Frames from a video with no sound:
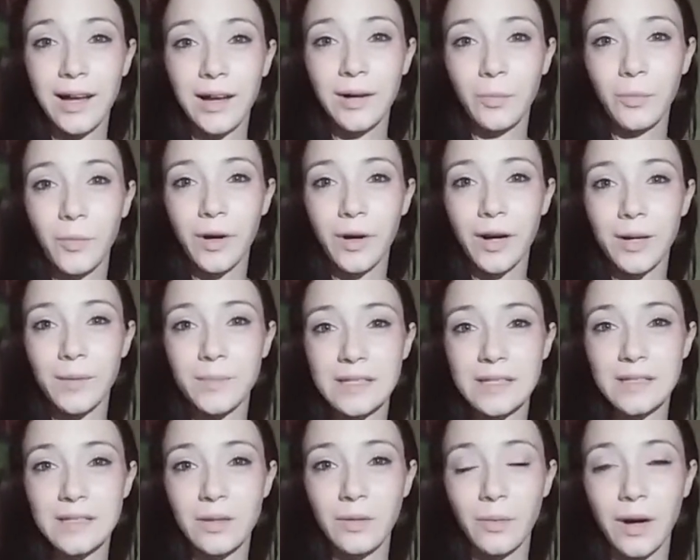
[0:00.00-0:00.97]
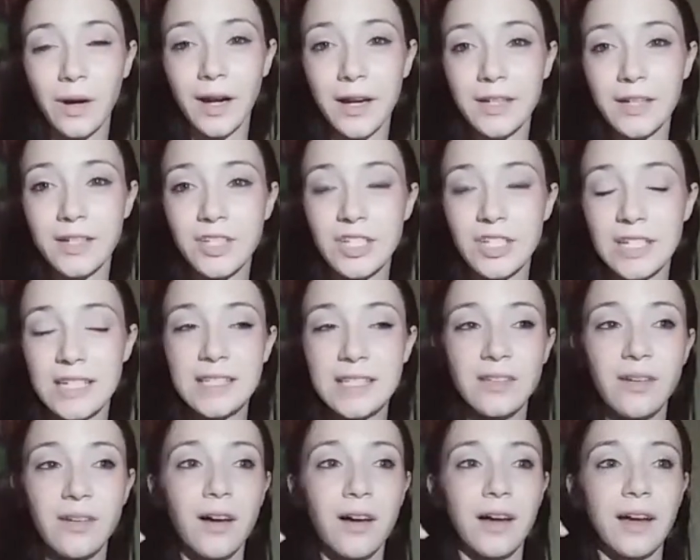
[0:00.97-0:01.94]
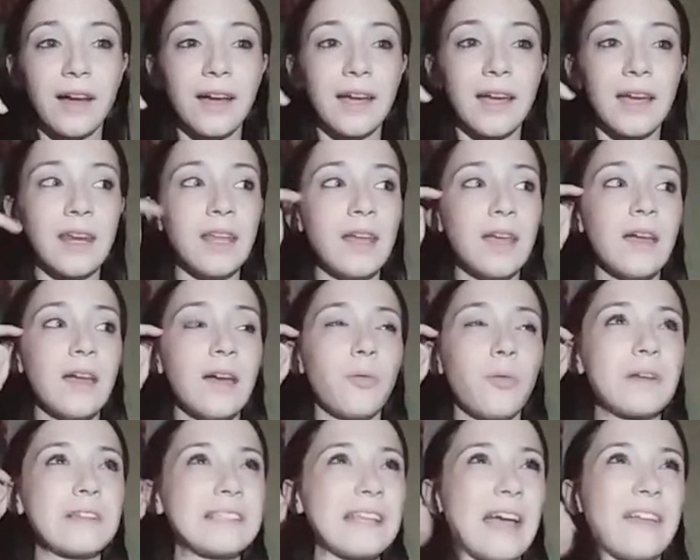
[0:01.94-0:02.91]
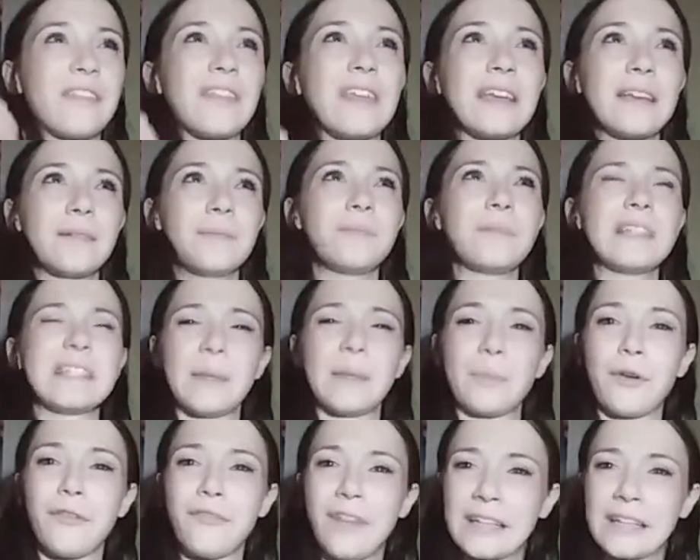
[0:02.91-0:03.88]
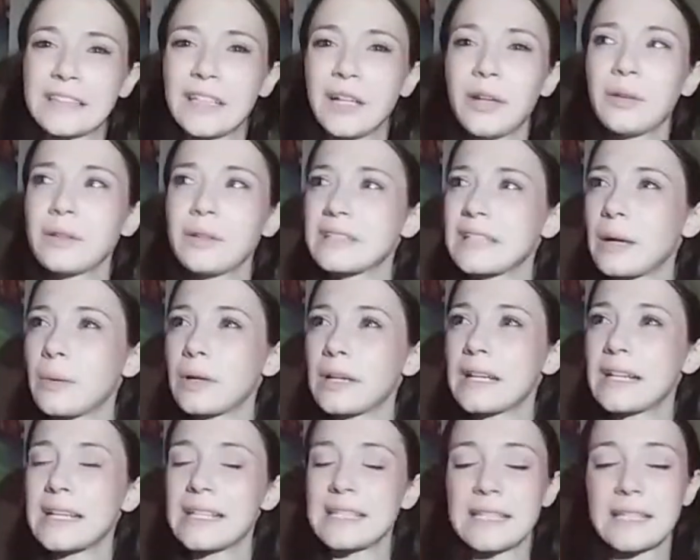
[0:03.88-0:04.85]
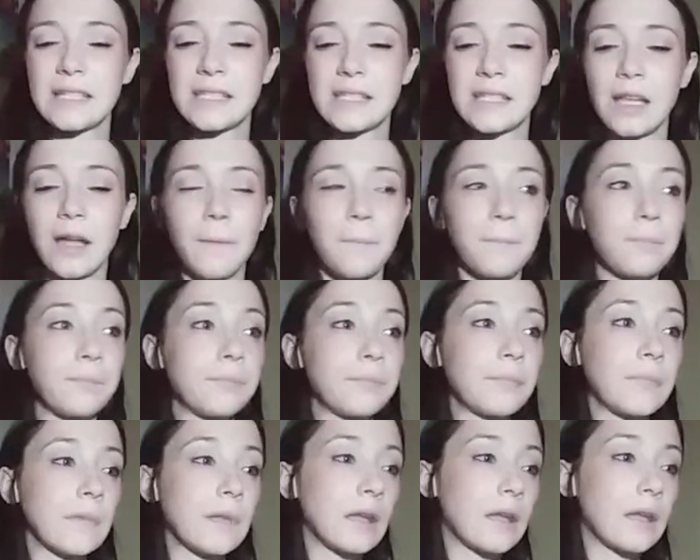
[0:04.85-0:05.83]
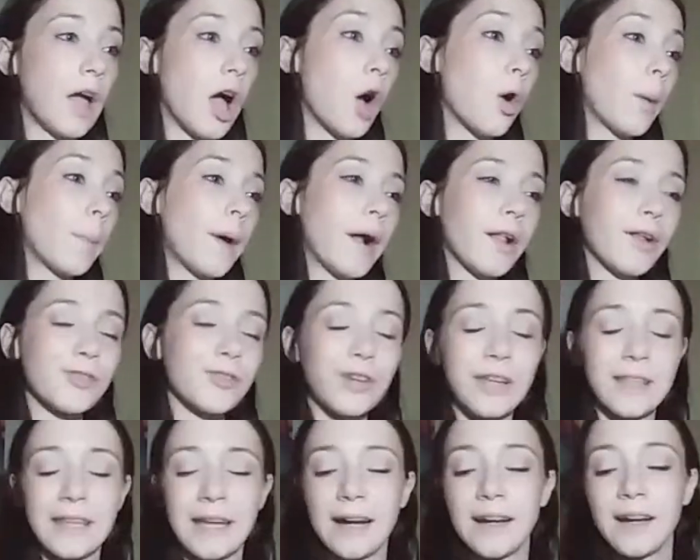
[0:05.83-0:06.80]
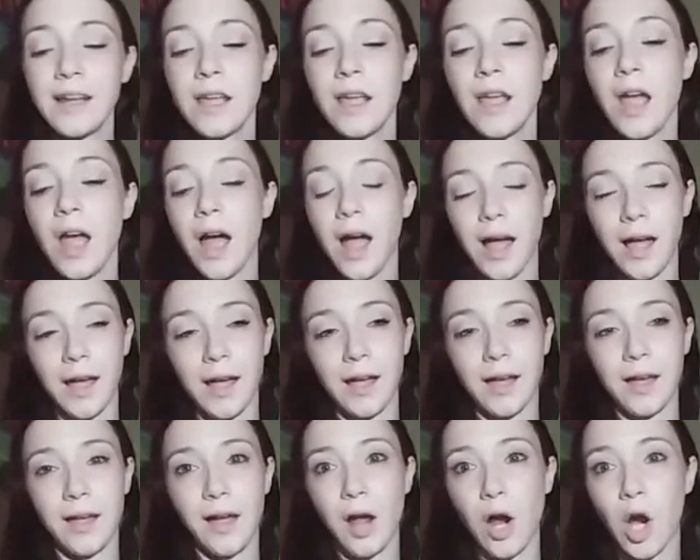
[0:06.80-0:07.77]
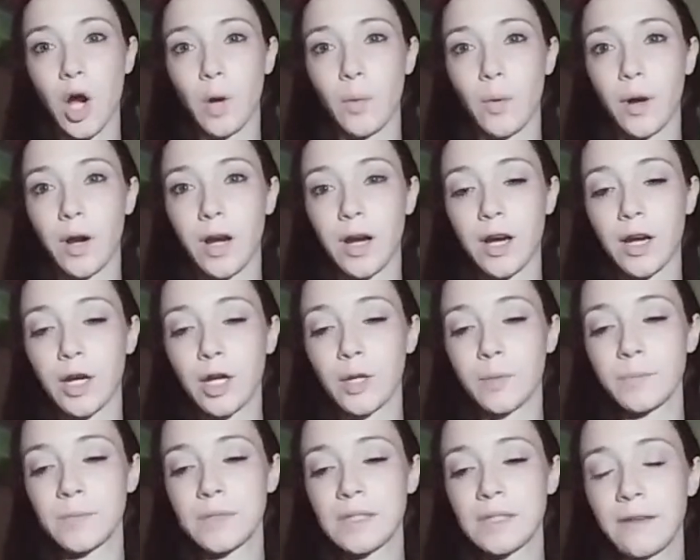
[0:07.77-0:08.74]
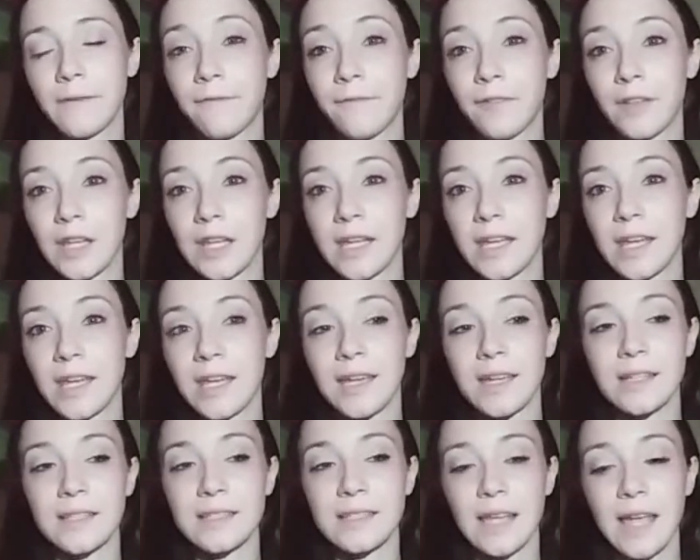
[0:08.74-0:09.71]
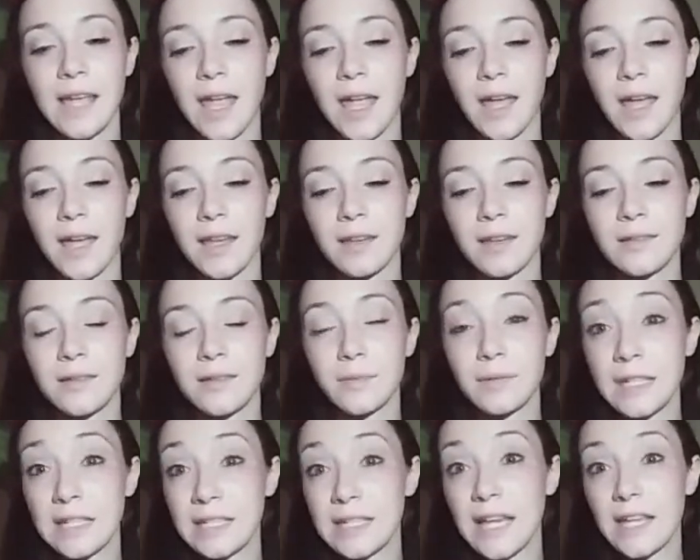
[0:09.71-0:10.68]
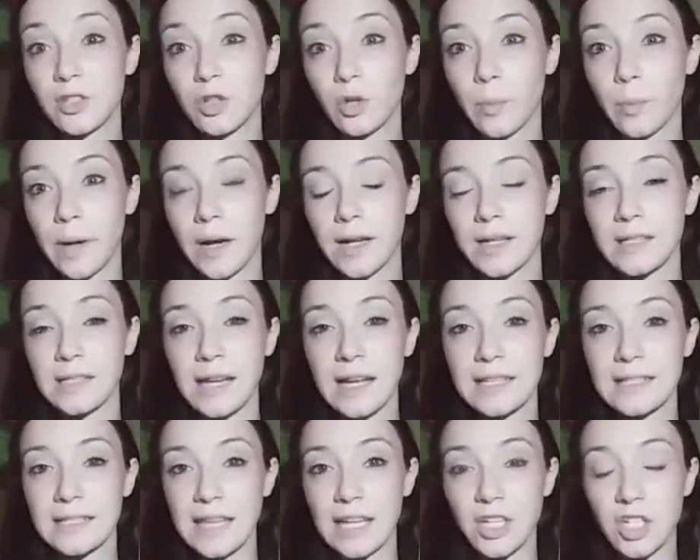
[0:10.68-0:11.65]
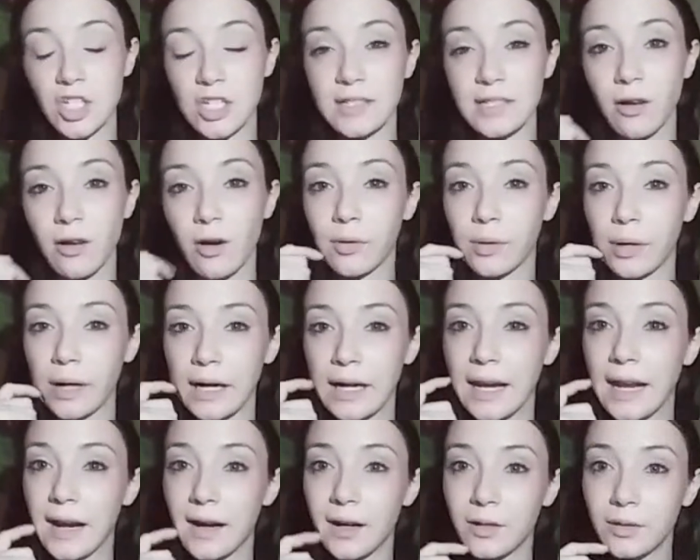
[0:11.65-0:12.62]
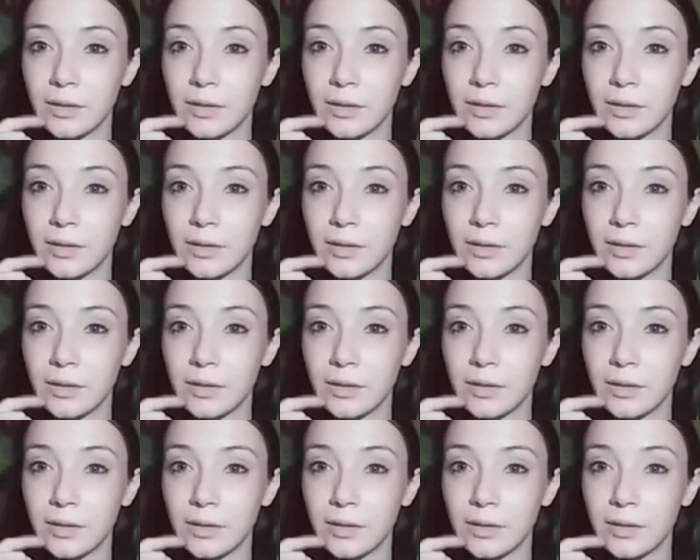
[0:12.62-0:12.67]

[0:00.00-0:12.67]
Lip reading: Worms is the word. She's on, what is that? Is it Provecto? Is that what it is? It's the, oh, Apollo's right there. Heartworms, fleas, and intestinal parasites that she's on right now.